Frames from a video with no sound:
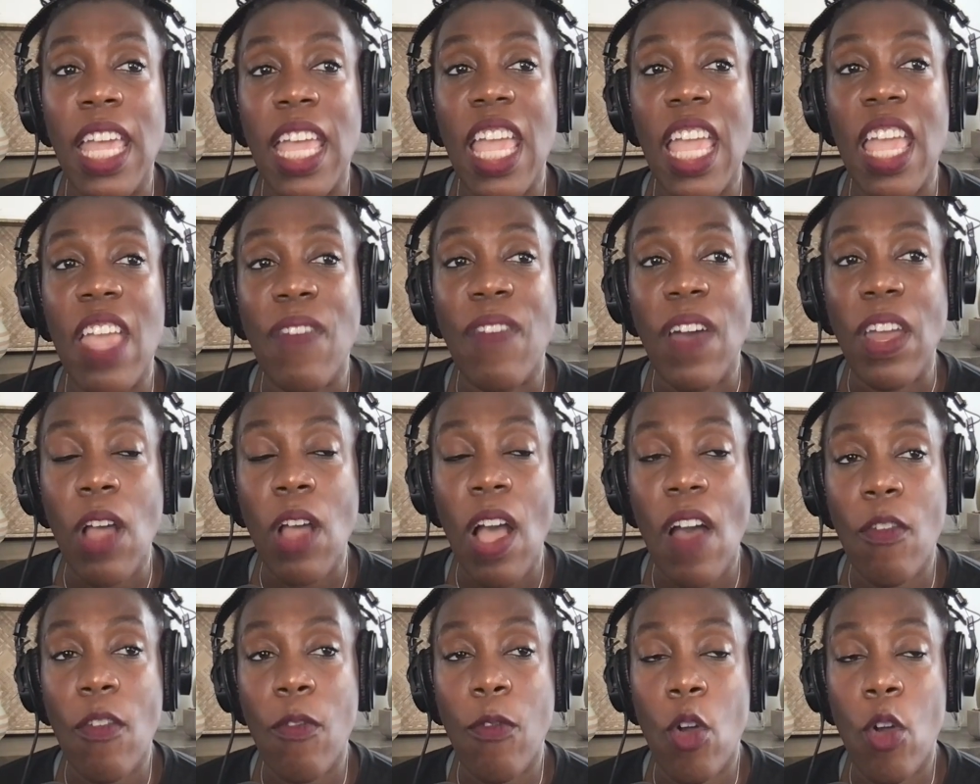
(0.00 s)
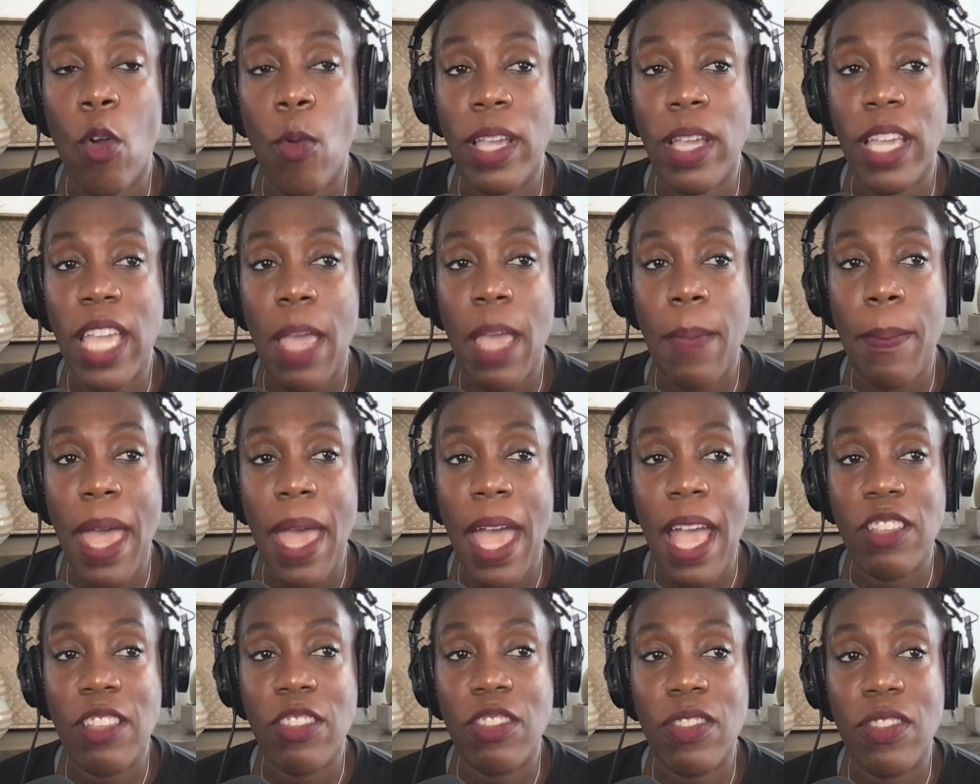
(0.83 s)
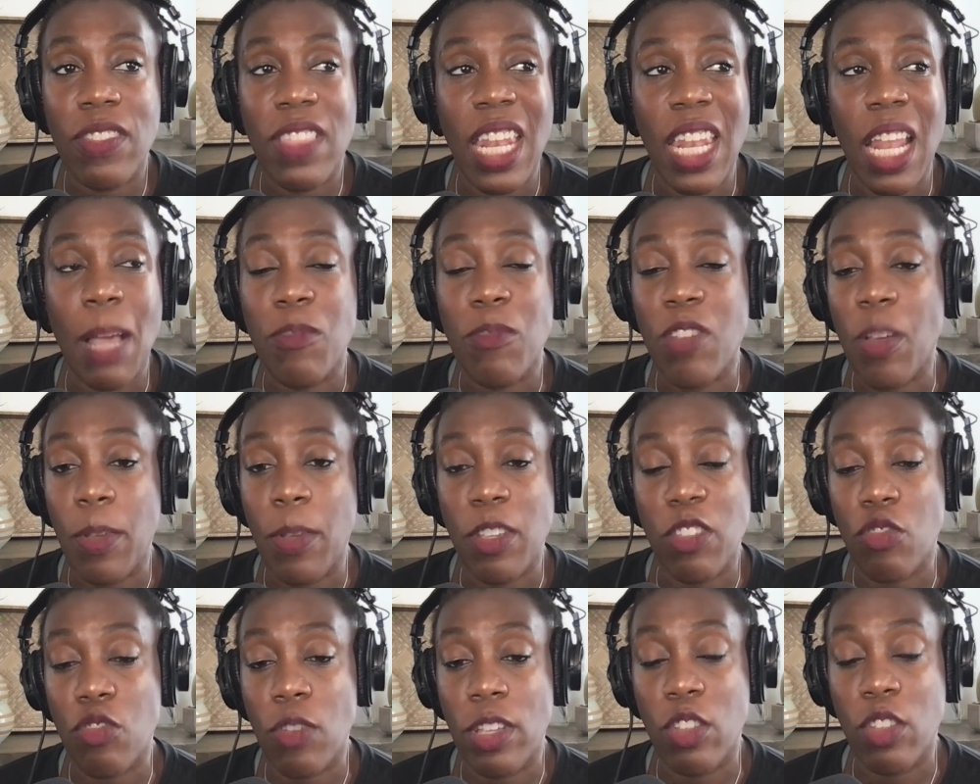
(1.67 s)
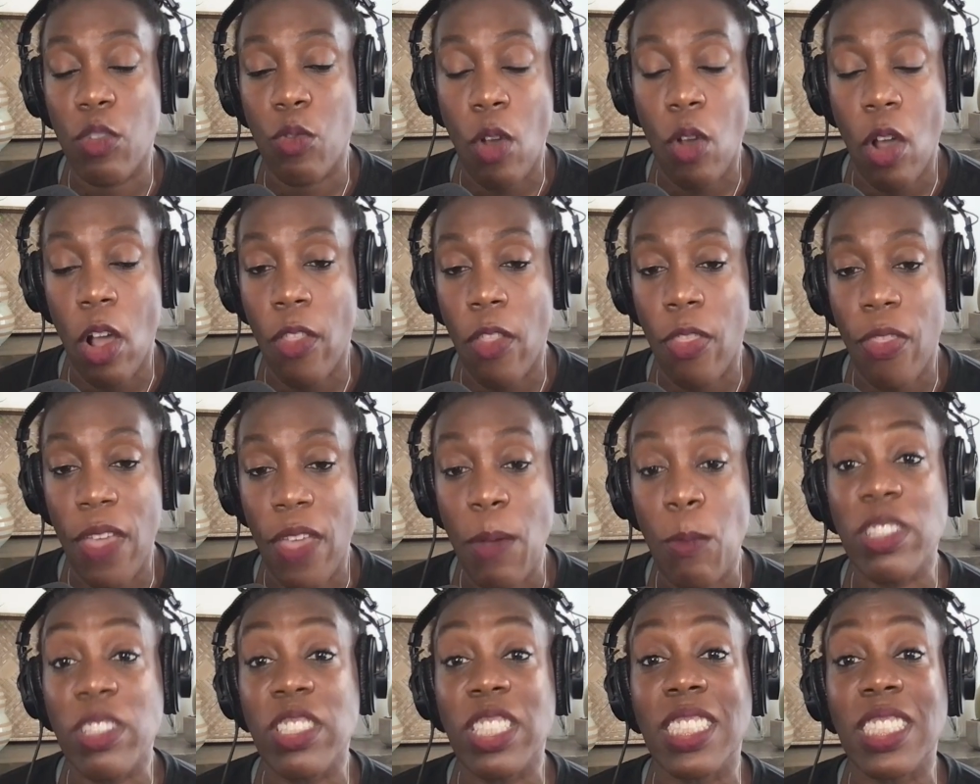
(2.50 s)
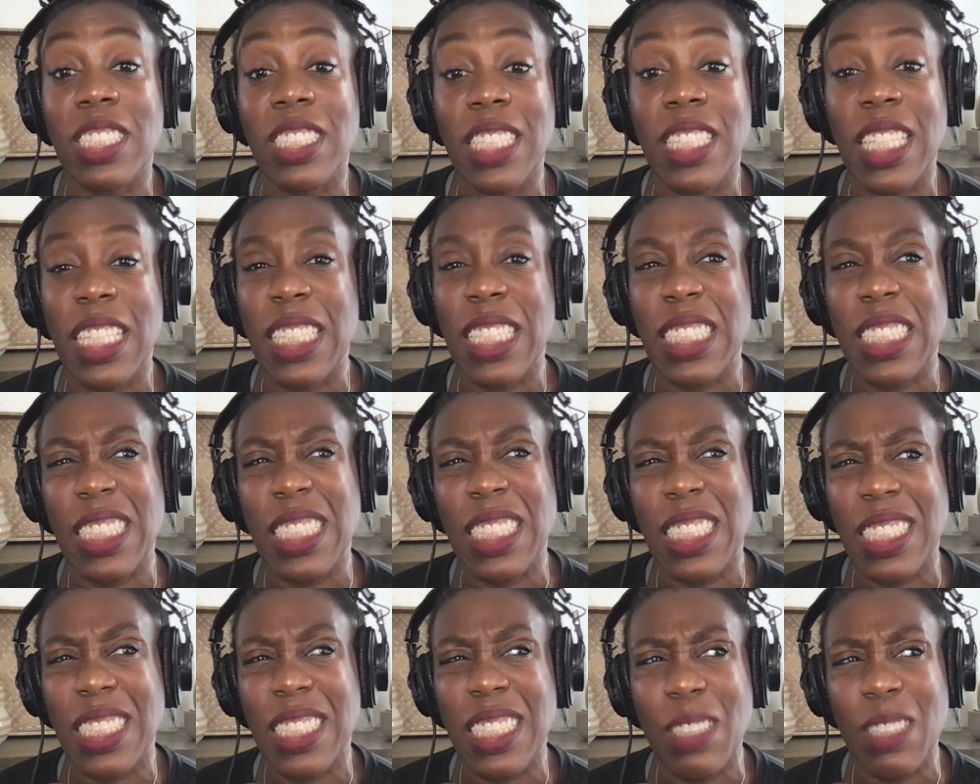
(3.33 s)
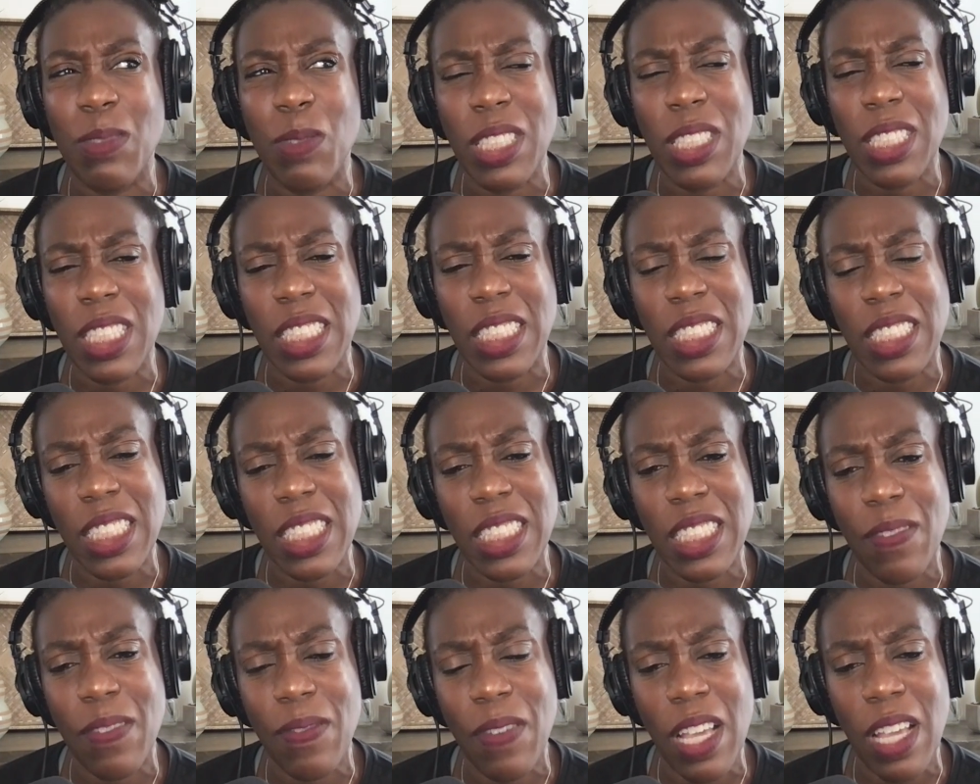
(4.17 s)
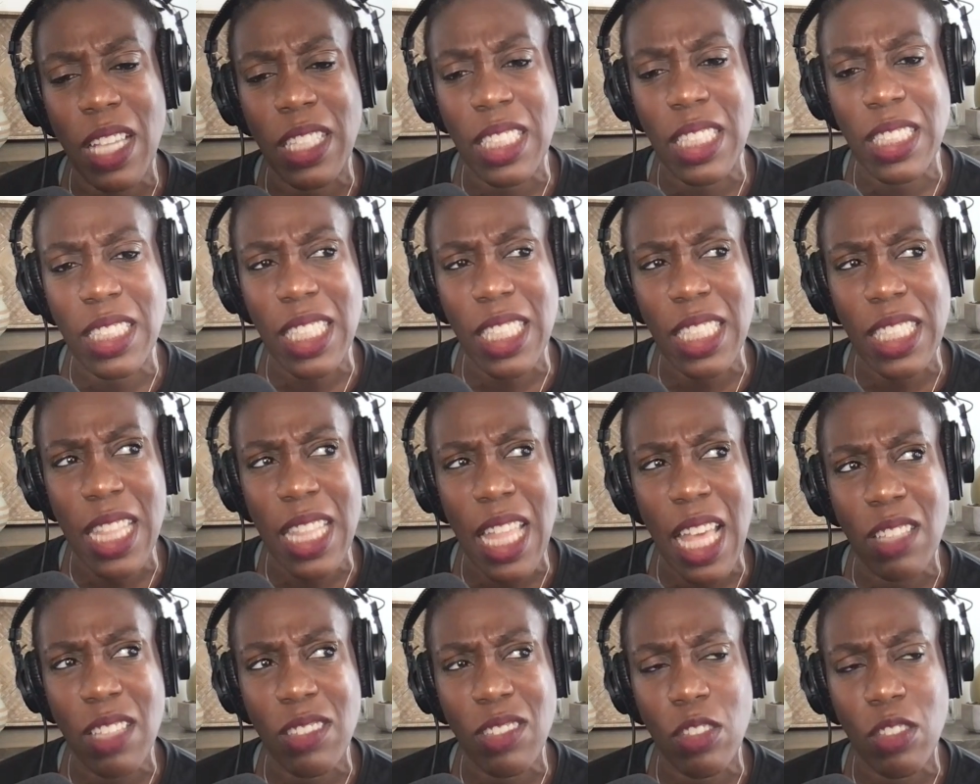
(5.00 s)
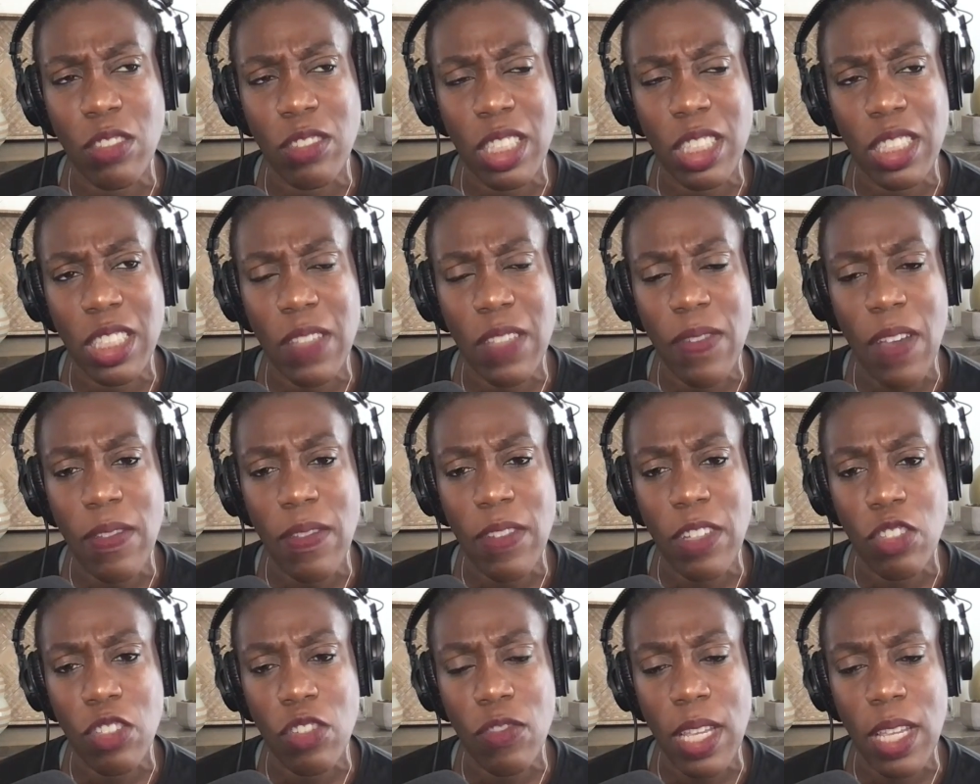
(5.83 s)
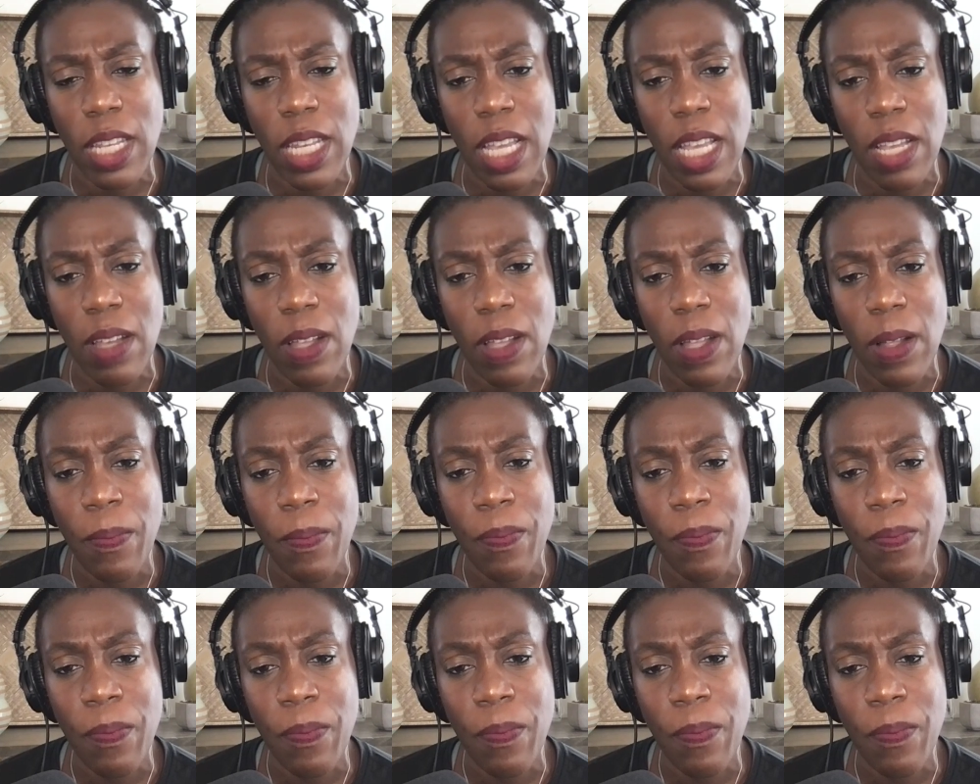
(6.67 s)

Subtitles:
if I don't have a 401k match, then I'm jumping straight to Roth, and which is 65, is it 6,000 or 6,500 right now?